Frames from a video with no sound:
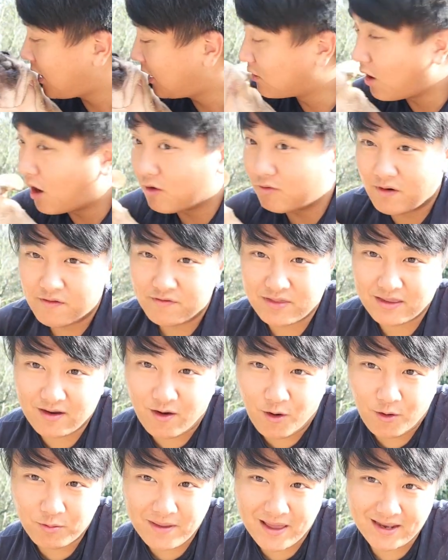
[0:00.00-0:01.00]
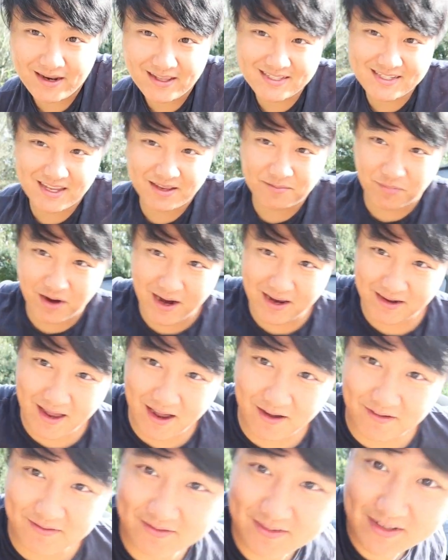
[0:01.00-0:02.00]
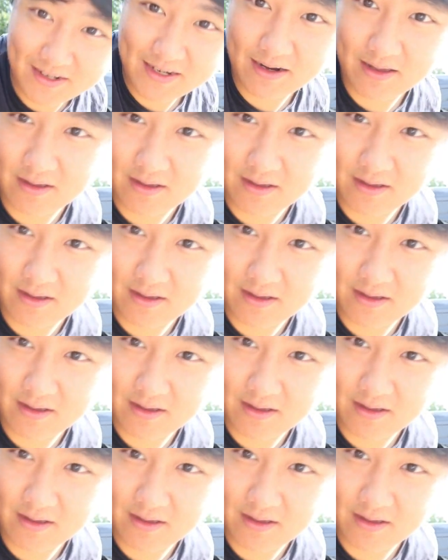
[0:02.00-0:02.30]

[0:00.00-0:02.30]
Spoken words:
A dog with everything. Oh man, it's getting bright now. You